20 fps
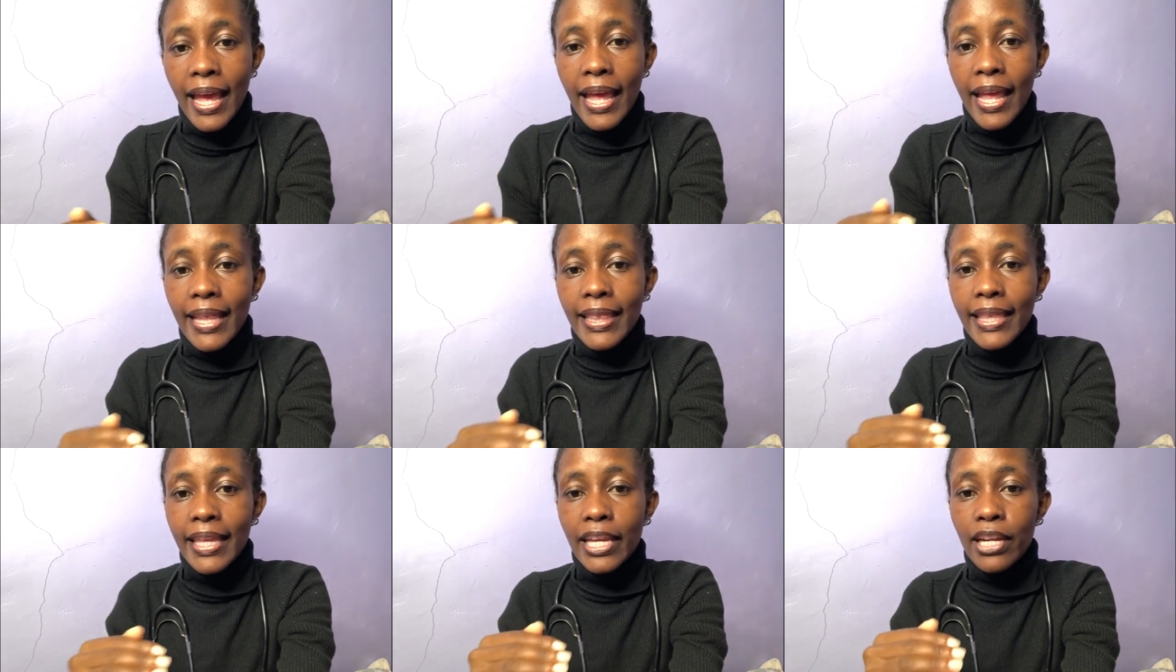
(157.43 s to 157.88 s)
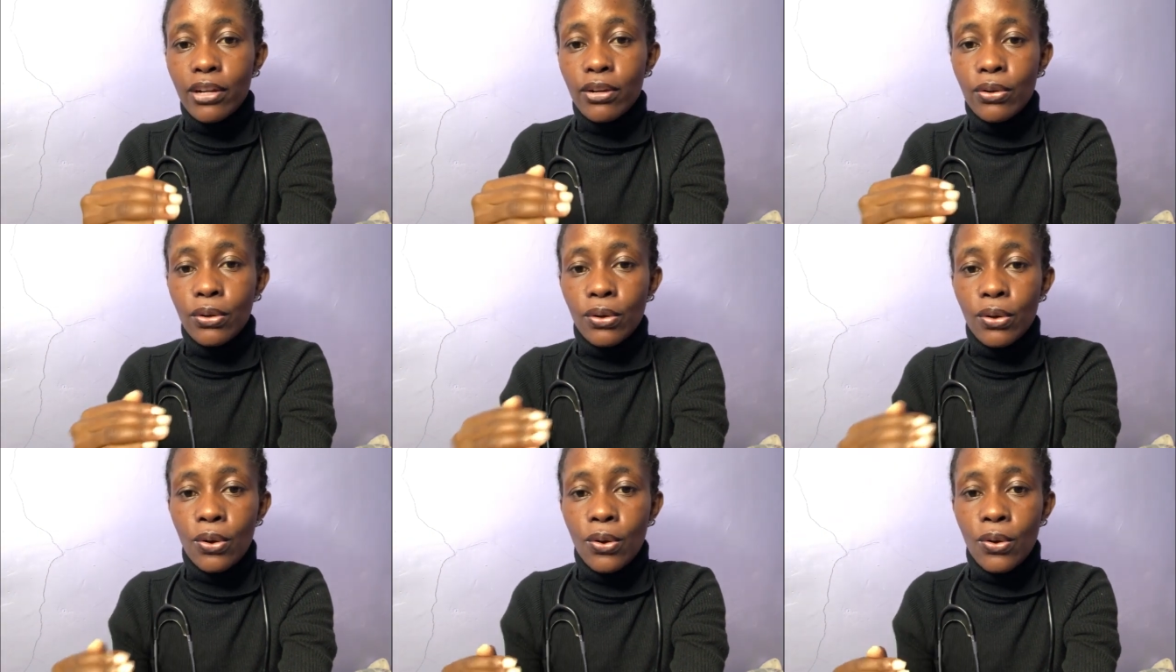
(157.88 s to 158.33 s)
they
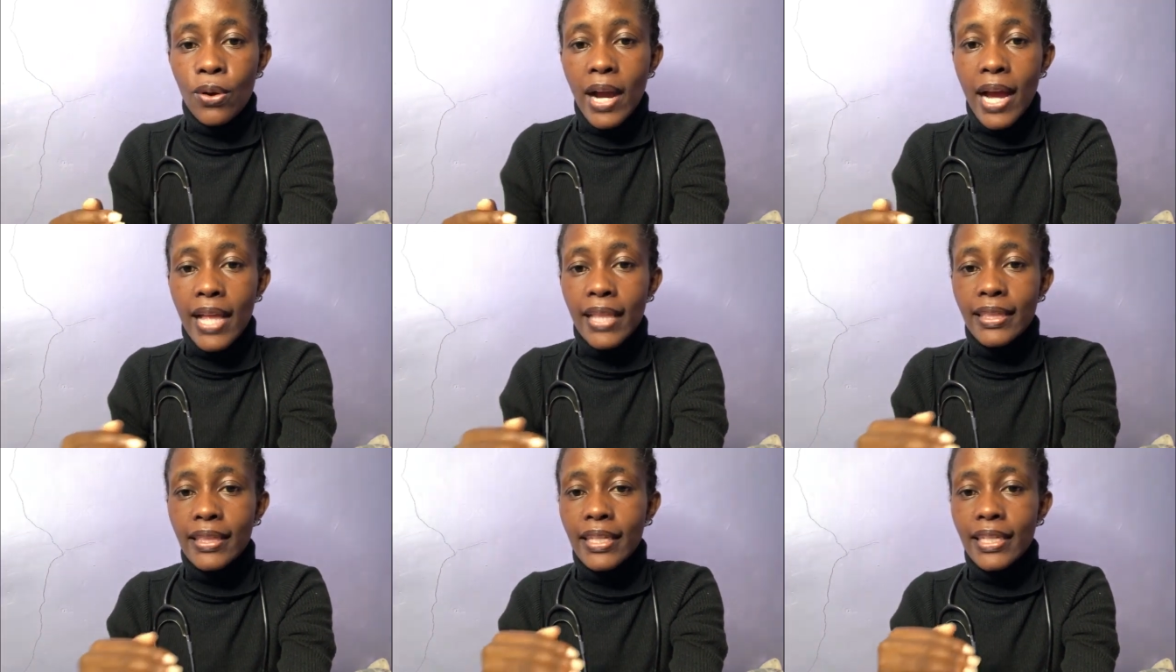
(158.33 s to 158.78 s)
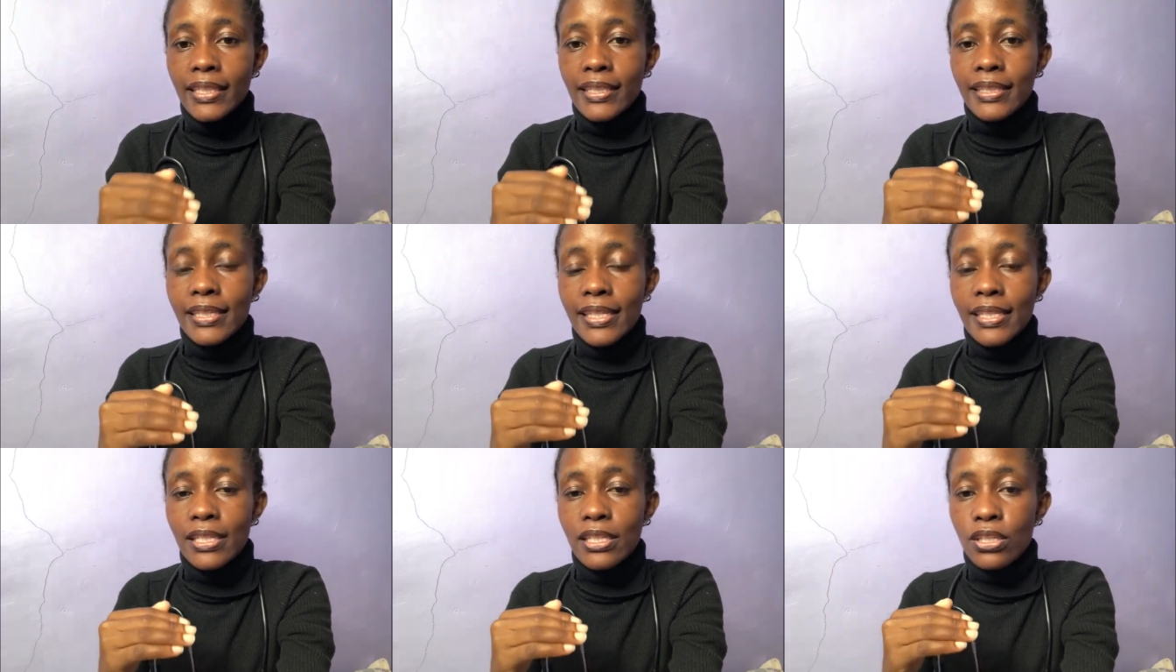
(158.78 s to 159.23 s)
grow and they
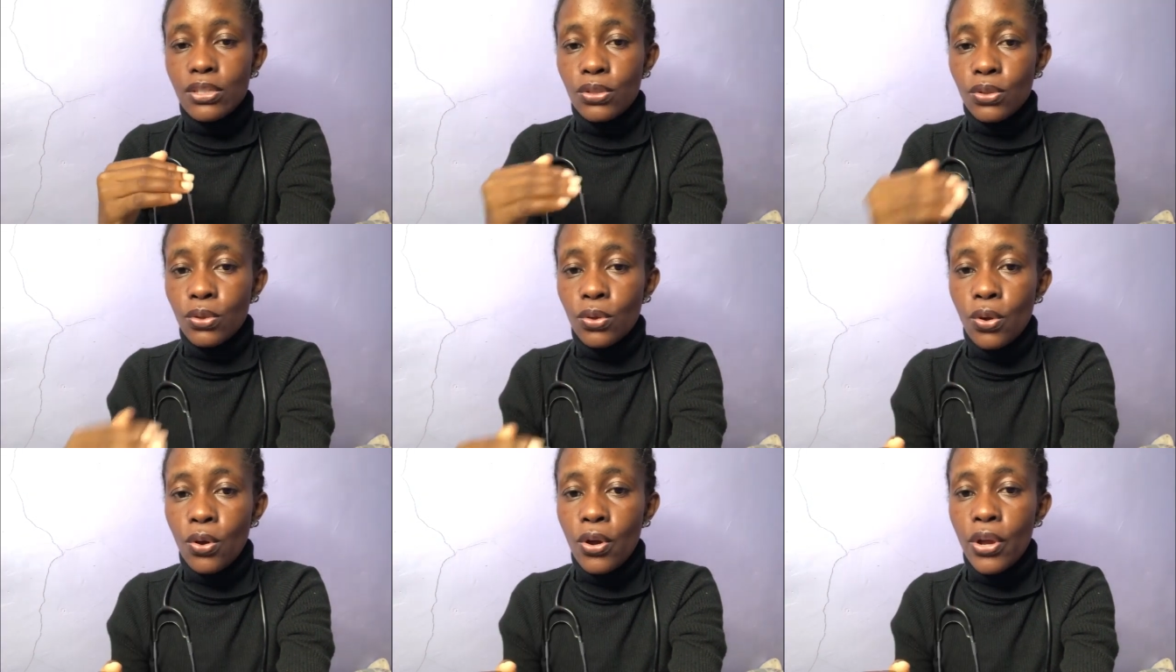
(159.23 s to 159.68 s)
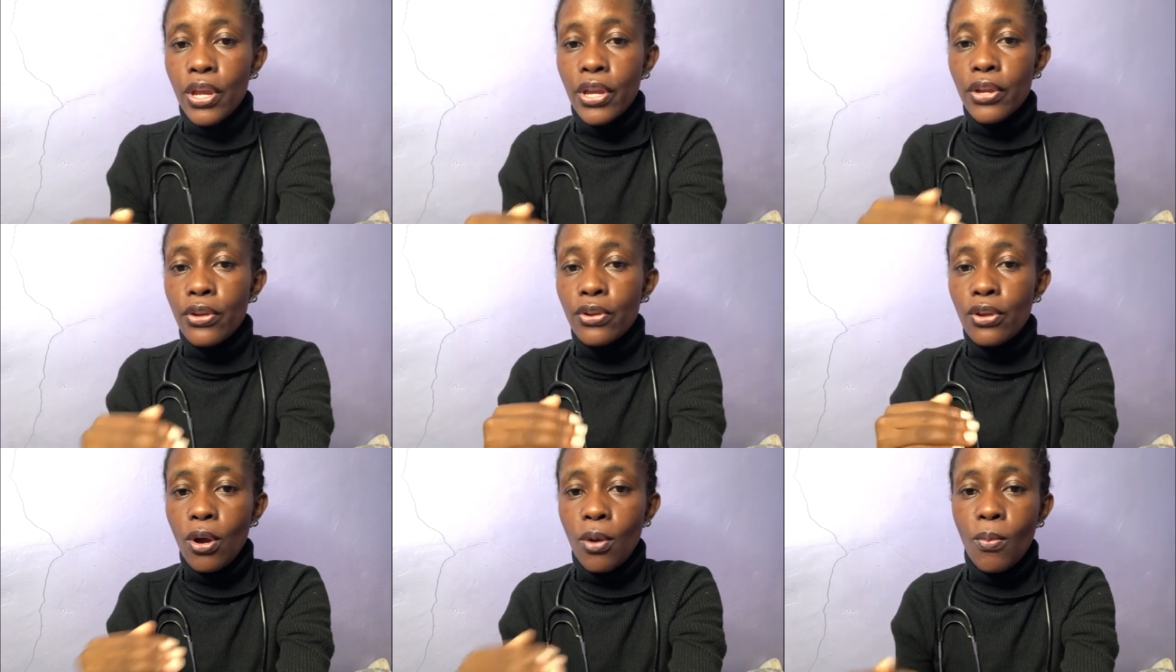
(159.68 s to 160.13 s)
destroy
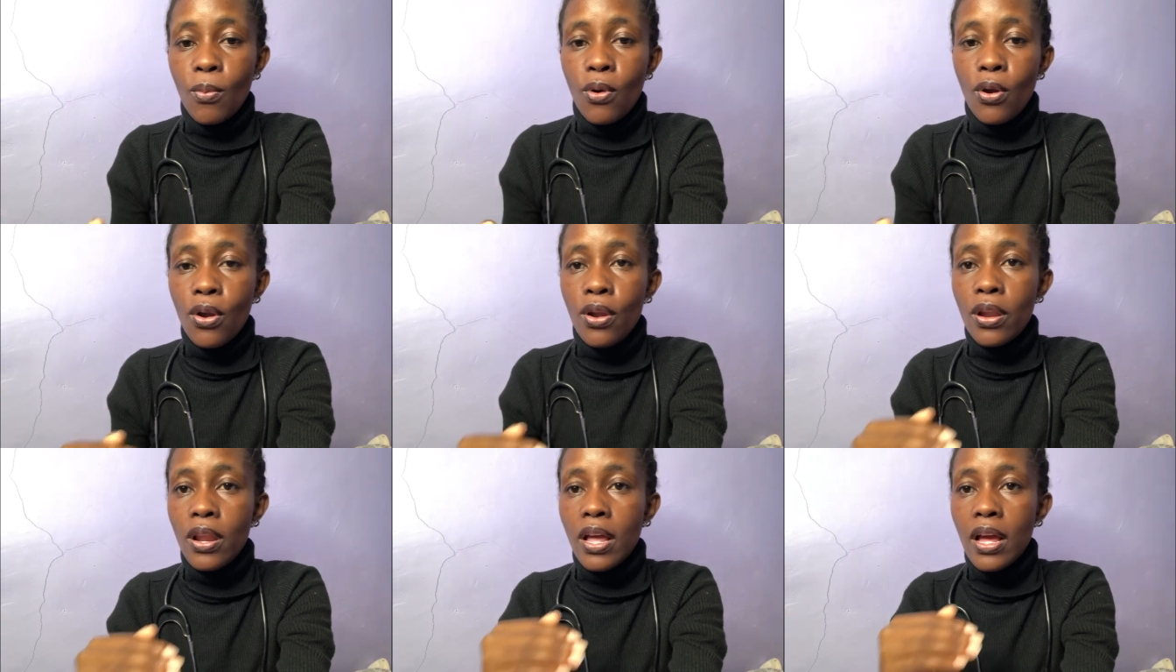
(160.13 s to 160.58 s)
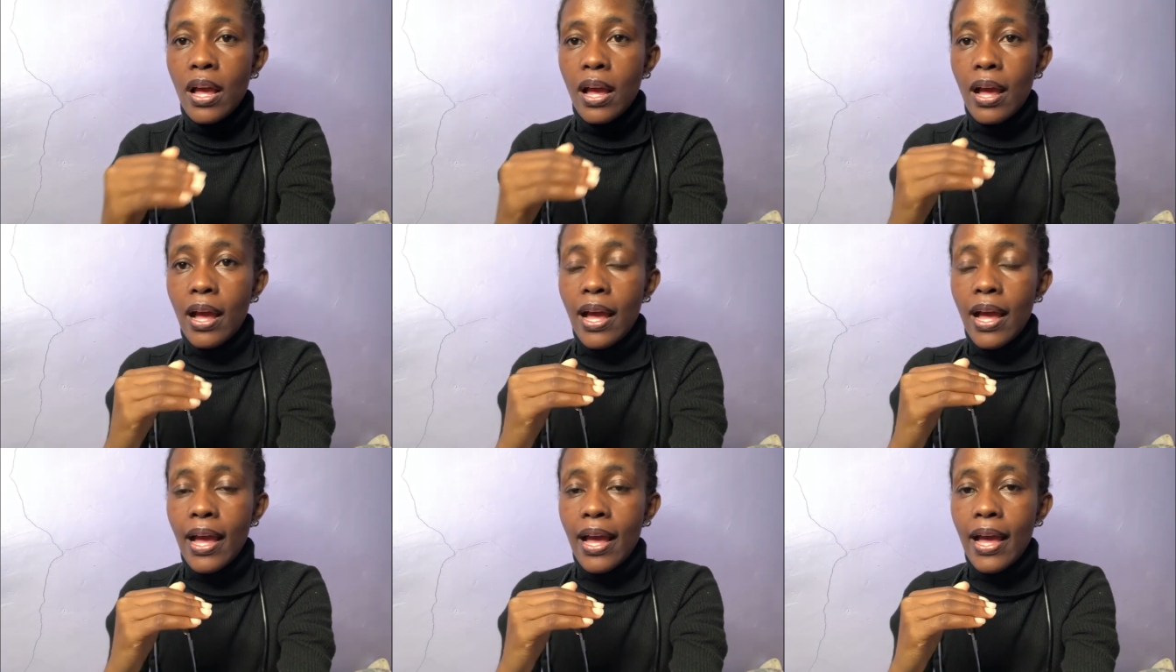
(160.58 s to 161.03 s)
normal
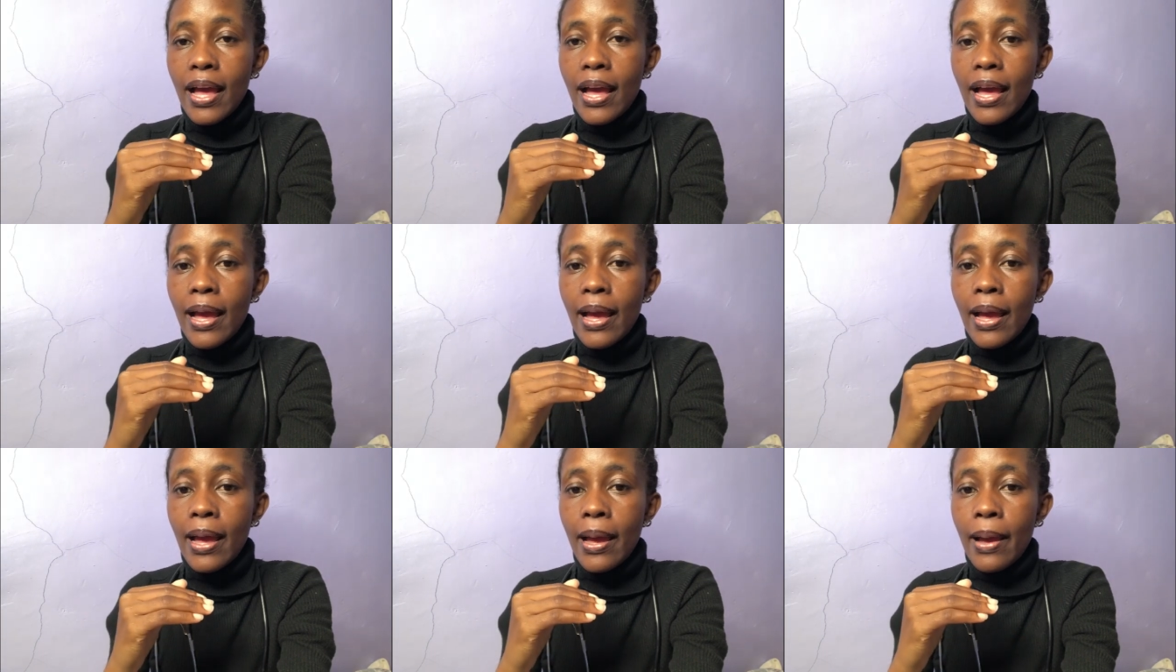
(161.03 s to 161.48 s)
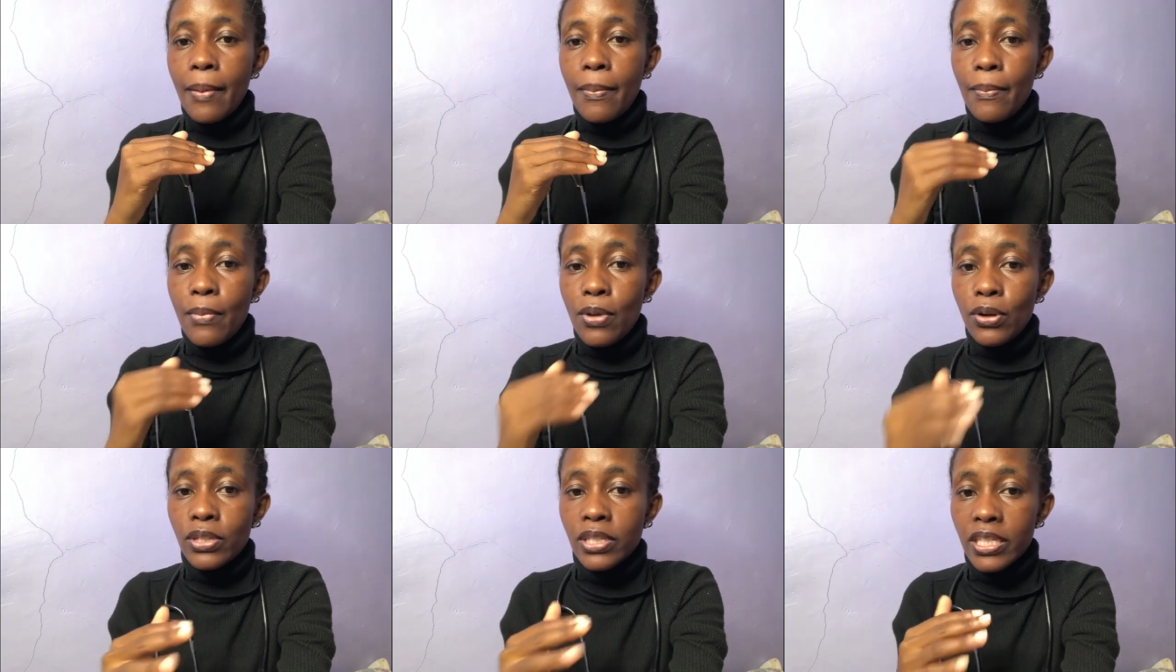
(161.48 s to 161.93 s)

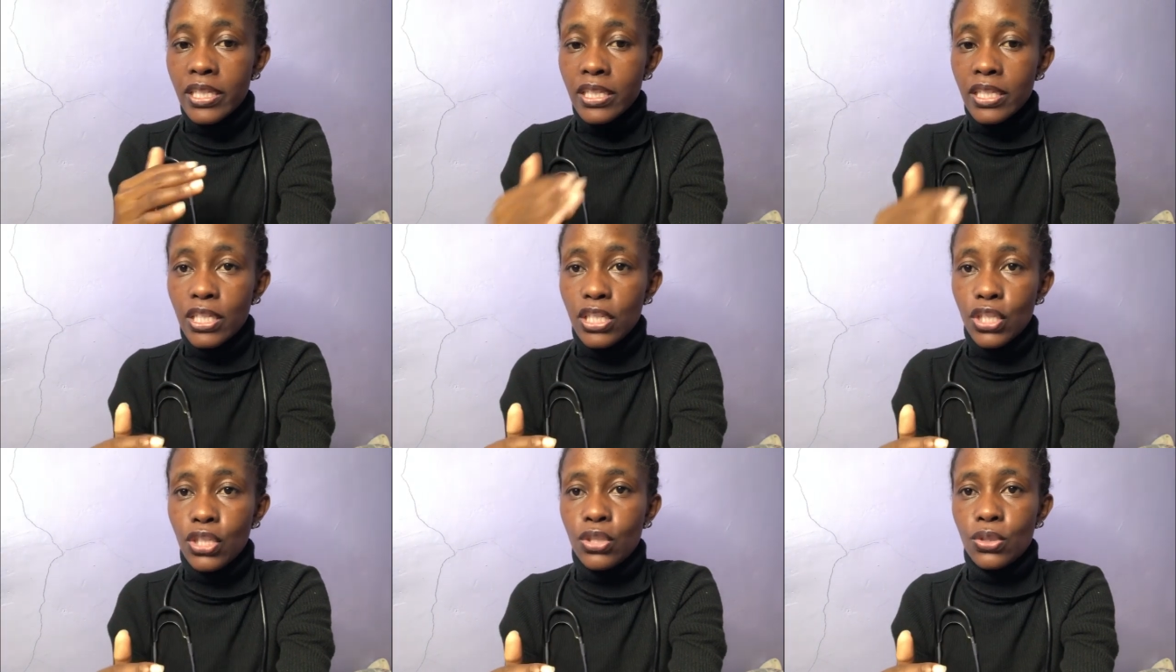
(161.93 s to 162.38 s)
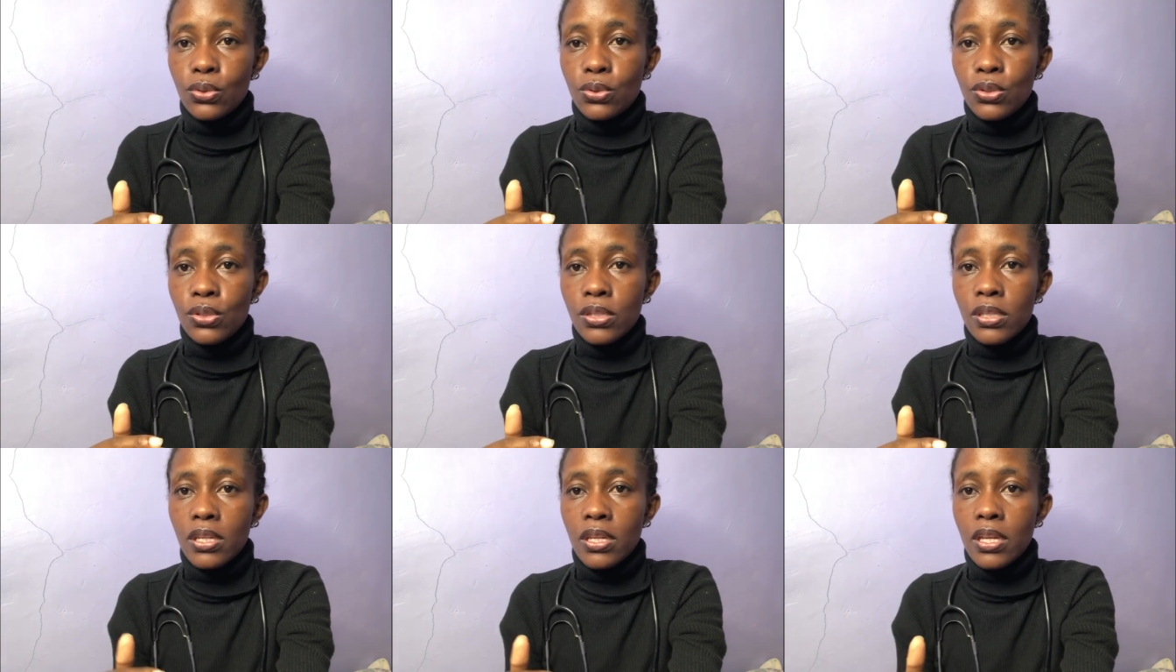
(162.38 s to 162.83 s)
body
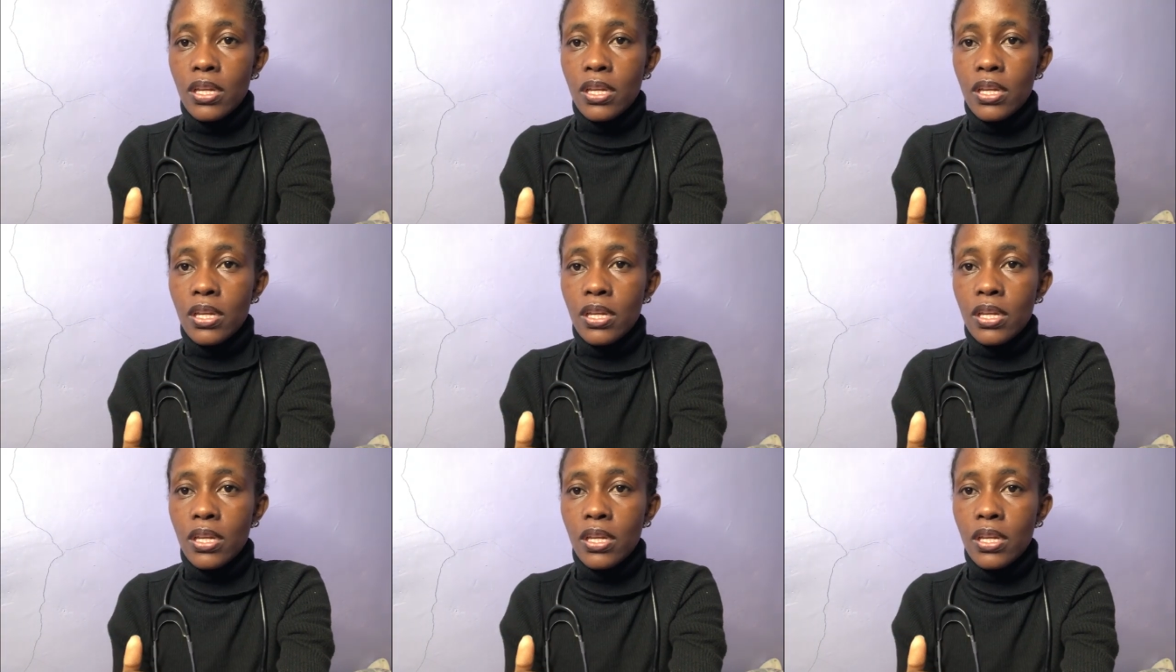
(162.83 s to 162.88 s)
tissues.